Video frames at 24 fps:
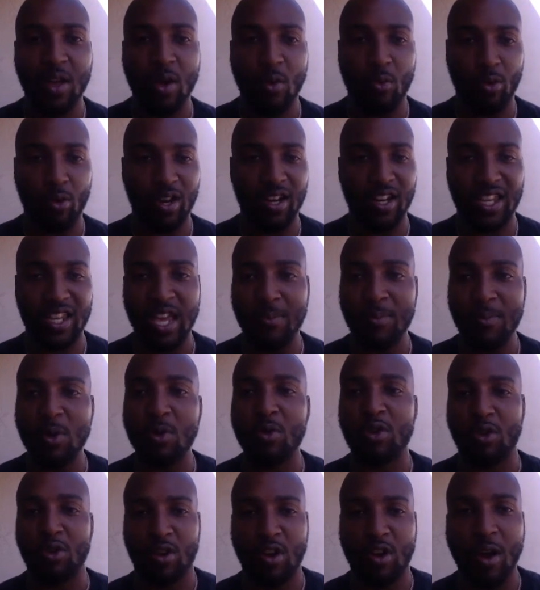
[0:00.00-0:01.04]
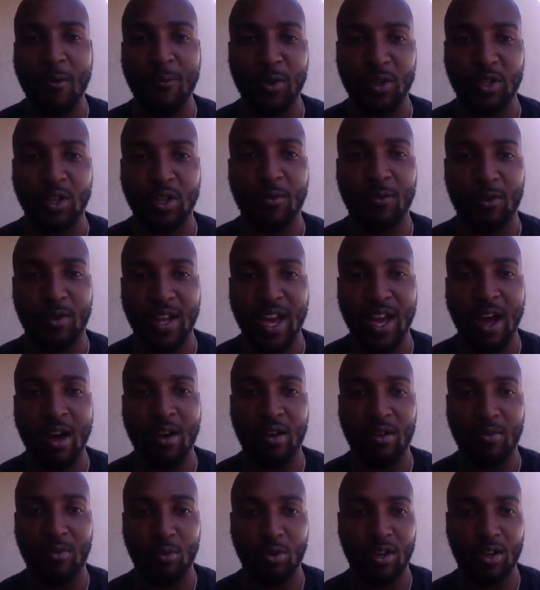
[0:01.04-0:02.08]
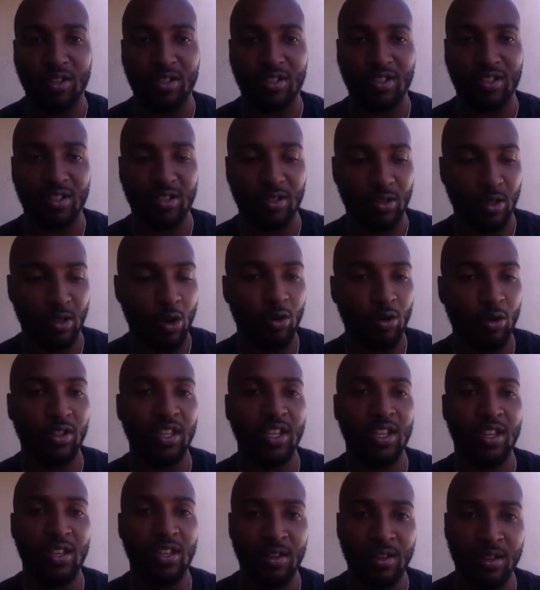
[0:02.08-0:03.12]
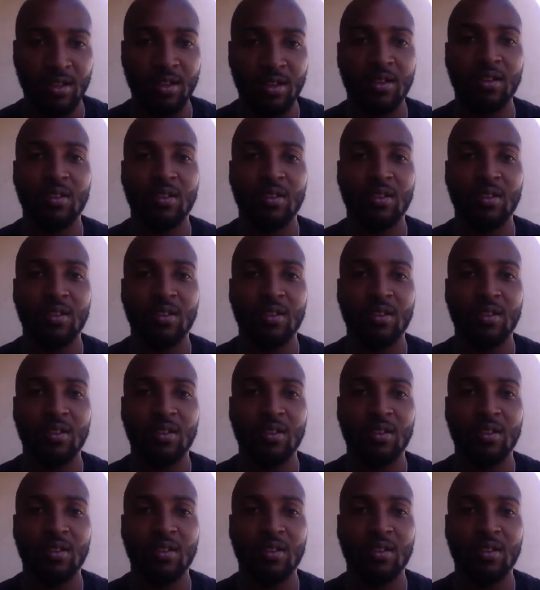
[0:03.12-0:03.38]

we're going to keep you in your comfort zone for now, and we're going to slowly